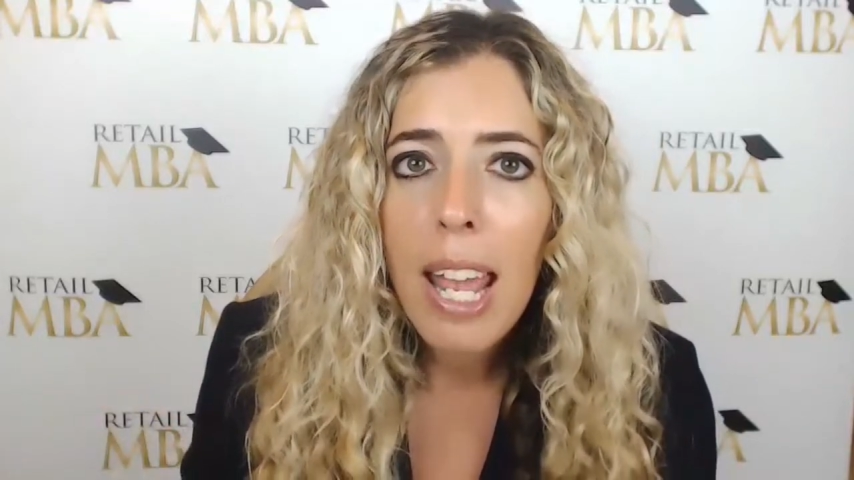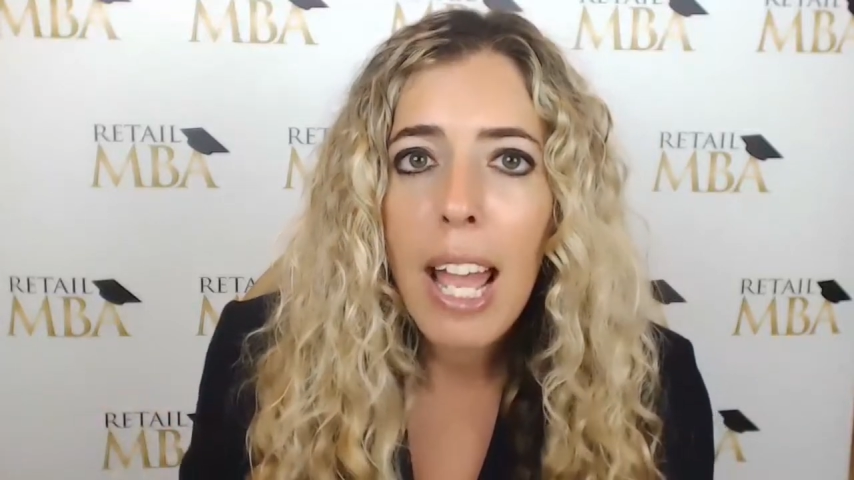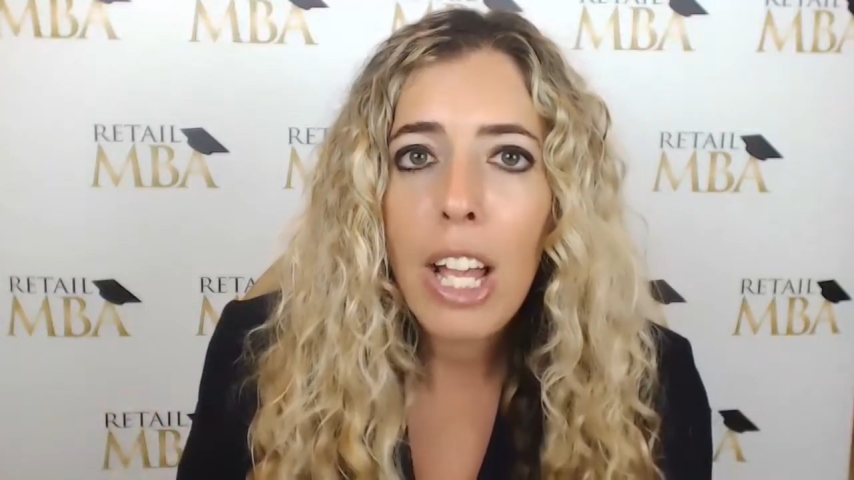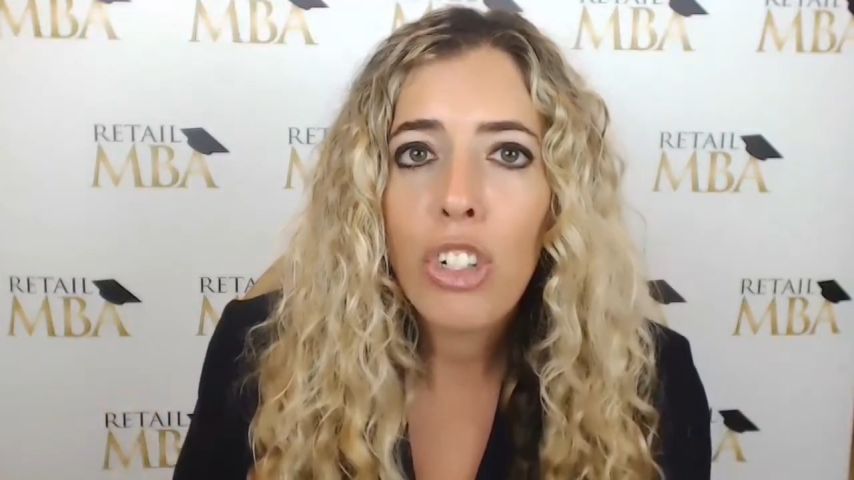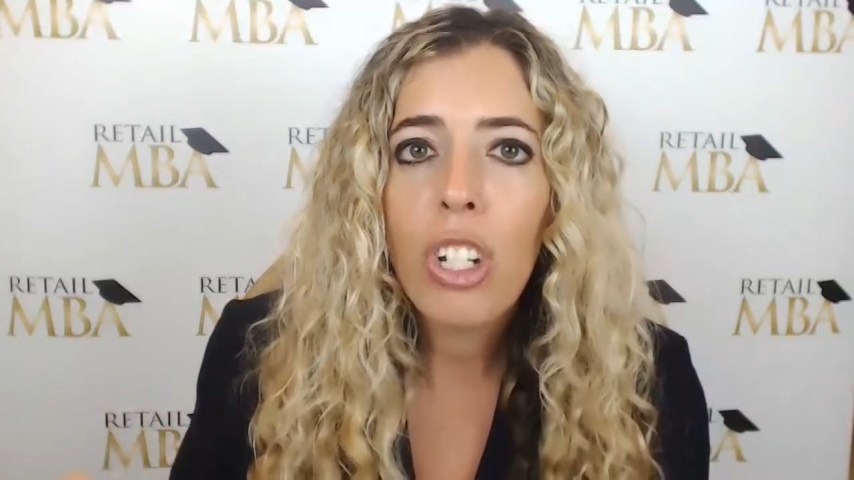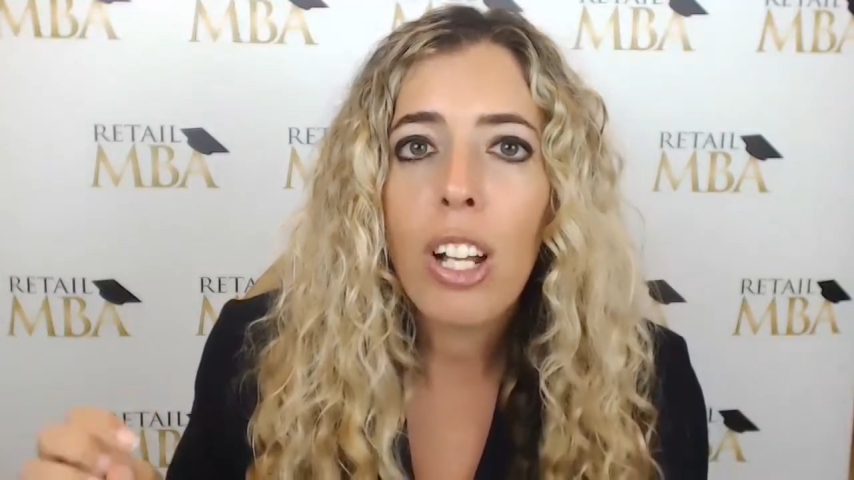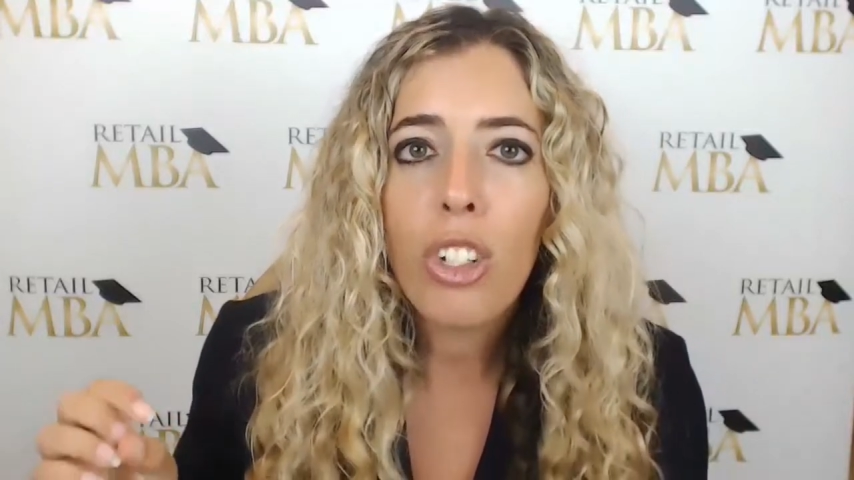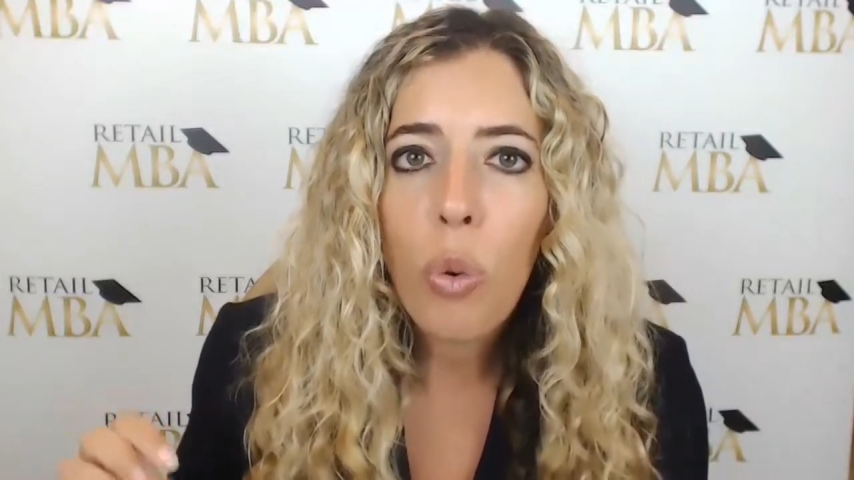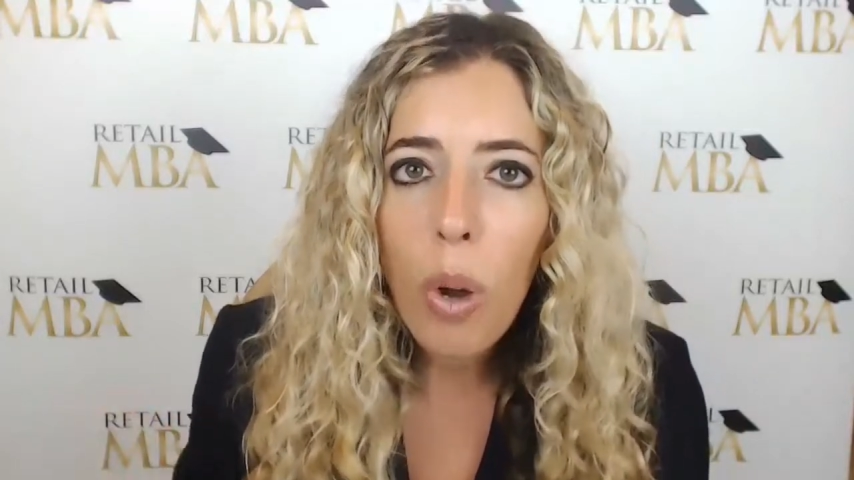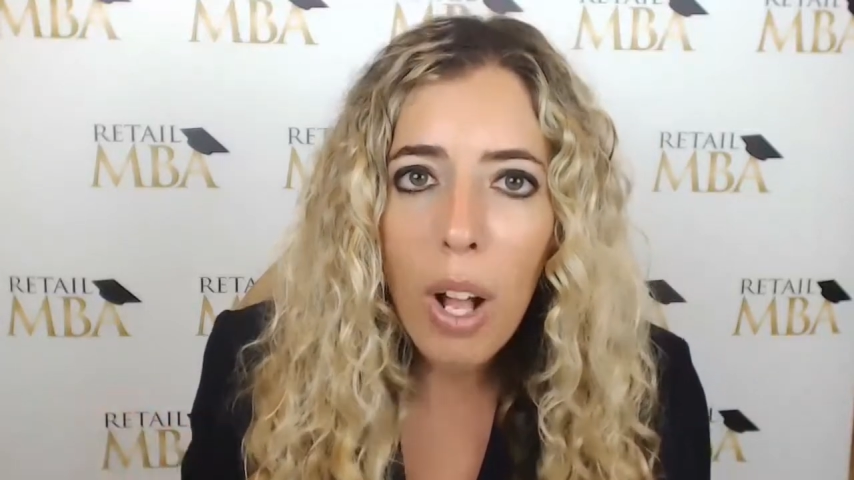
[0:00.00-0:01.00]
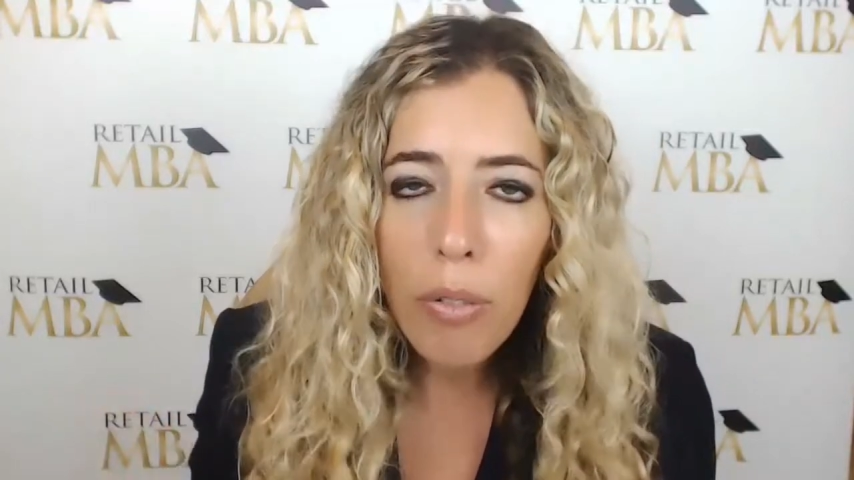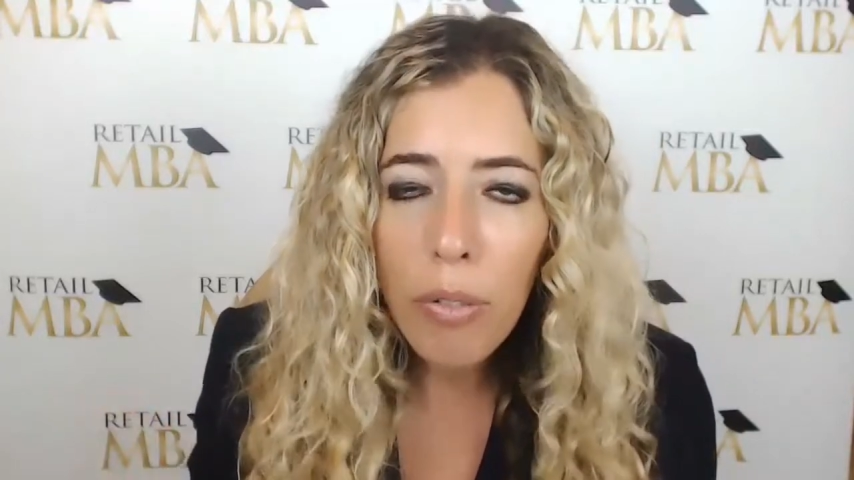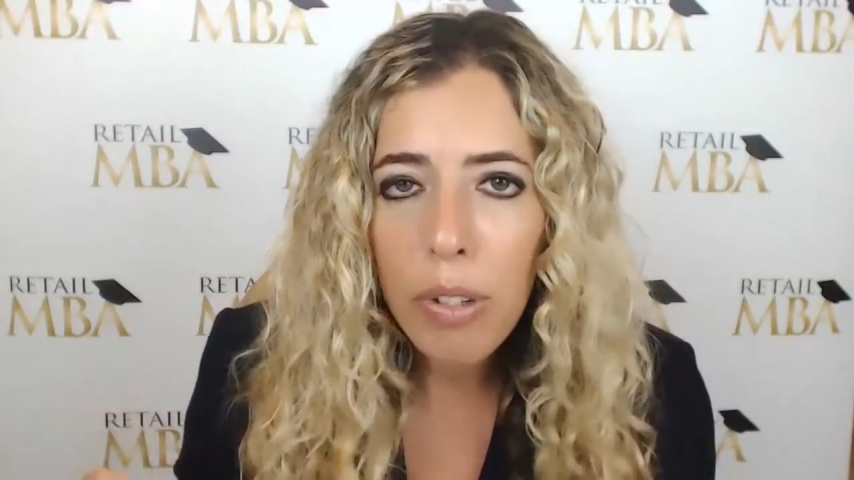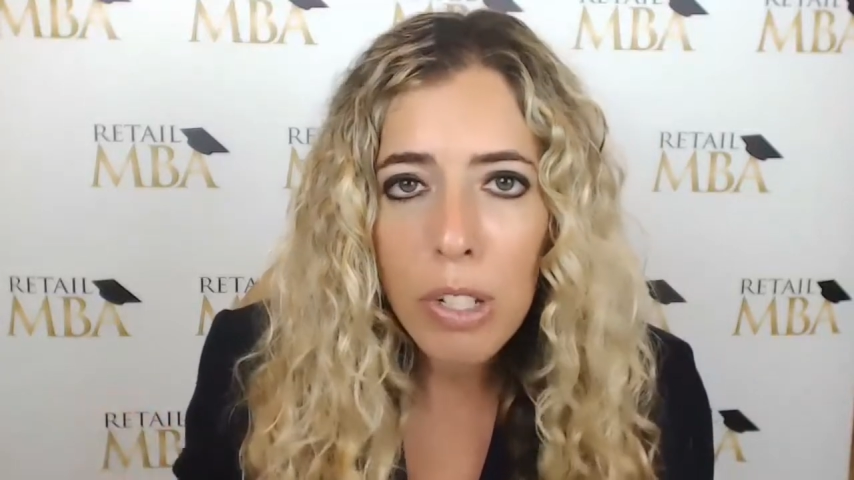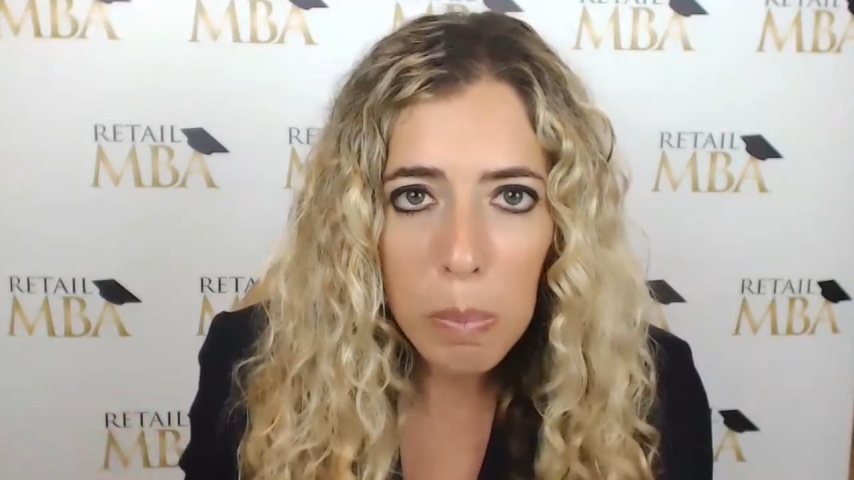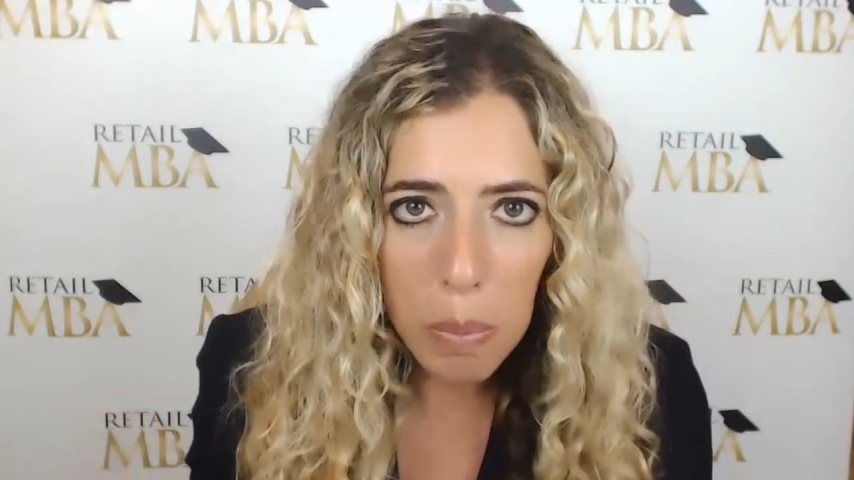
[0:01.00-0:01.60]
actually got 12 of his